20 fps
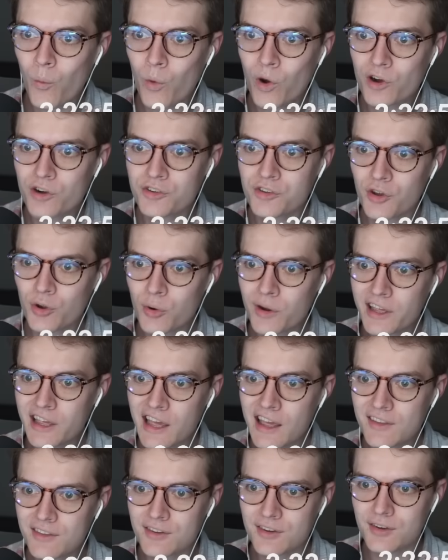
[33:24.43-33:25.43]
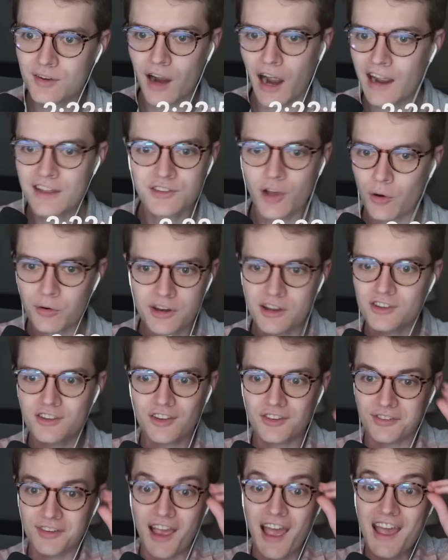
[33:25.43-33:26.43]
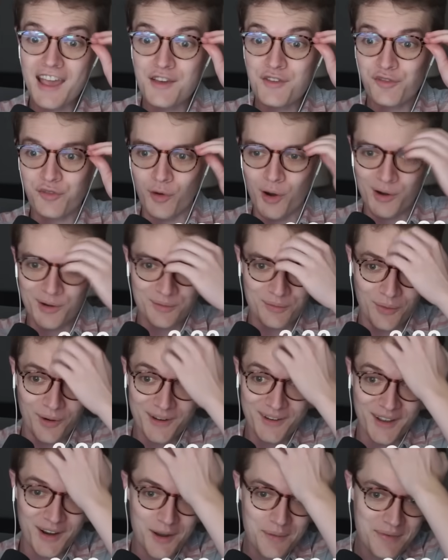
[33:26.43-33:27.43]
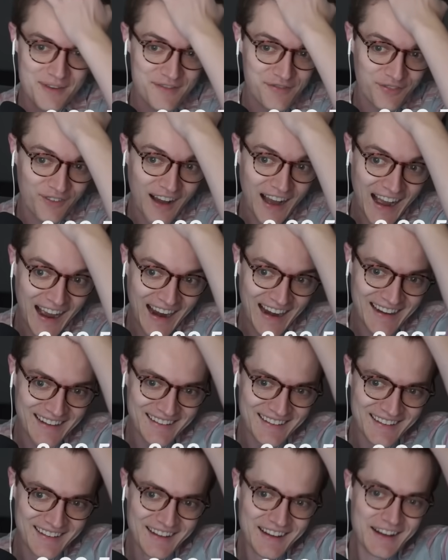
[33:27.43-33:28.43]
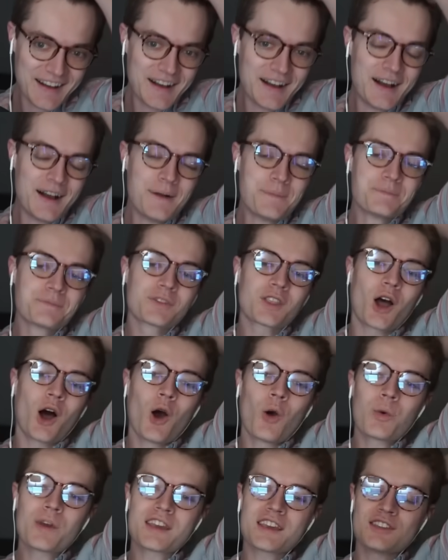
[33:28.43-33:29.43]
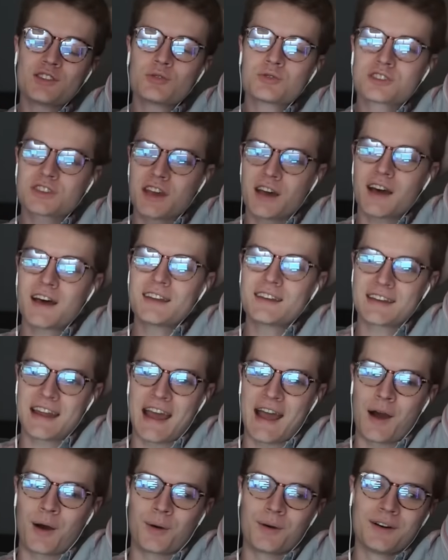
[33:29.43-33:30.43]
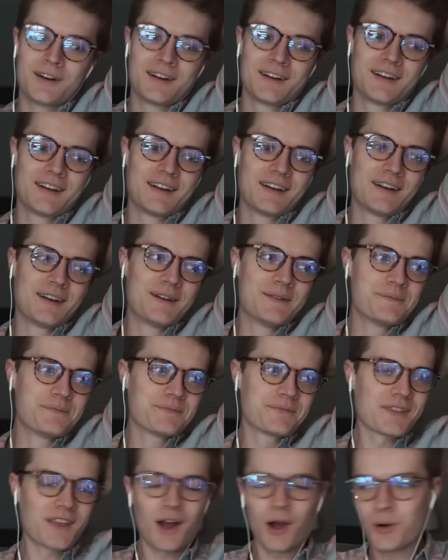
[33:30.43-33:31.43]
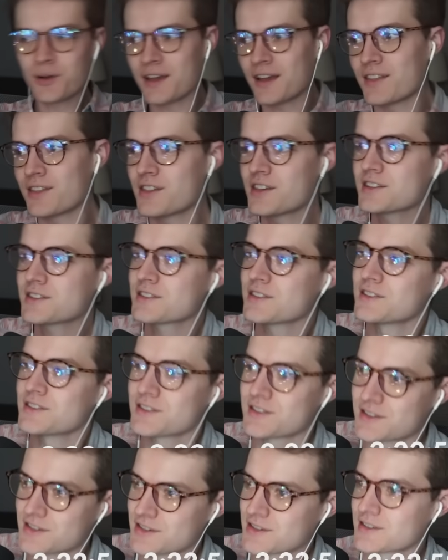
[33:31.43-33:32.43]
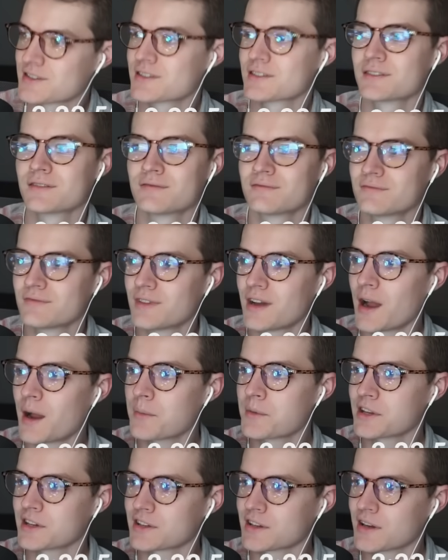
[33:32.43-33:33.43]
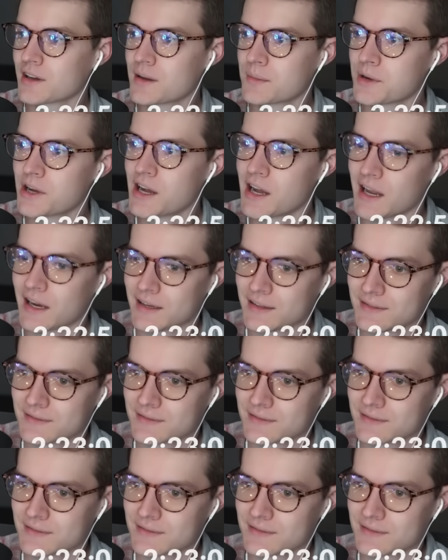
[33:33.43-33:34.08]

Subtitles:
We're doing it. I don't need to save. We're gonna be fine. Oh, we can use cut now. Okay, this is... I mean, come on.